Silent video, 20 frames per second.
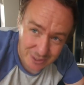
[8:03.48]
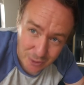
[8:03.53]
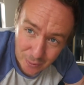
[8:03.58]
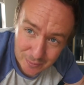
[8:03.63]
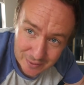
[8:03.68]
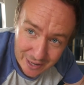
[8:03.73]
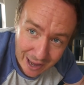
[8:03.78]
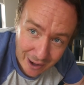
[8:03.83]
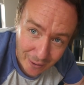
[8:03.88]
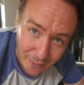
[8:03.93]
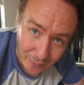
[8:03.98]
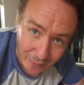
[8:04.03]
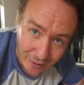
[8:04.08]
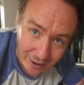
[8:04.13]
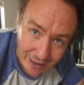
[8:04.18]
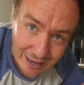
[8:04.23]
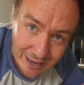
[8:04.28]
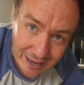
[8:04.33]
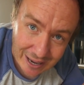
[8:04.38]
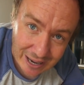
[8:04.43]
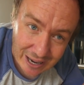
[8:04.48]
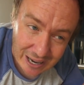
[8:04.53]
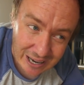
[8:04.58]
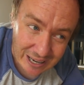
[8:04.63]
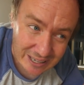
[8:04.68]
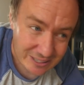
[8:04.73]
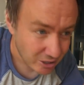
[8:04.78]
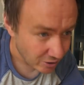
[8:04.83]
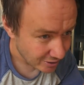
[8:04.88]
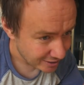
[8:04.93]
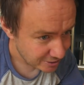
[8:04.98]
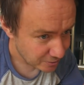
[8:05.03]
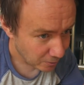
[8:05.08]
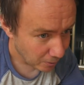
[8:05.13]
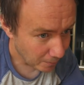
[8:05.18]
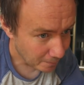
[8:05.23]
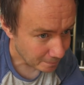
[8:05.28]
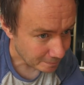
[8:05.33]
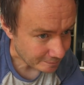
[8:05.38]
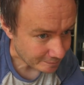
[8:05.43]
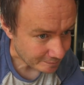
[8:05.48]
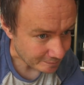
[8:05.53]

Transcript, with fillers: stop now. No, let's not.